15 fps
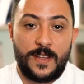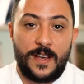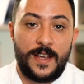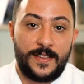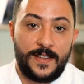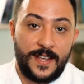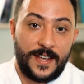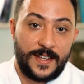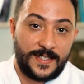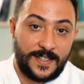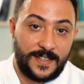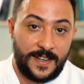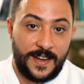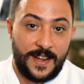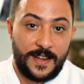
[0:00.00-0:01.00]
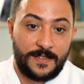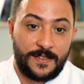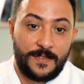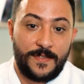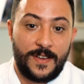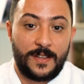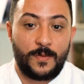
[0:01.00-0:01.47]
the idea is
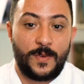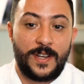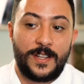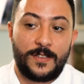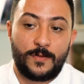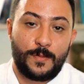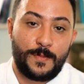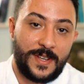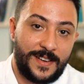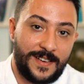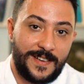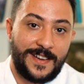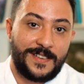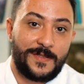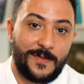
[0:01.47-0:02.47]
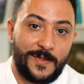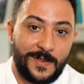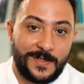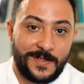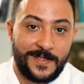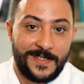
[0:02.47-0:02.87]
creative and we need to be creative also.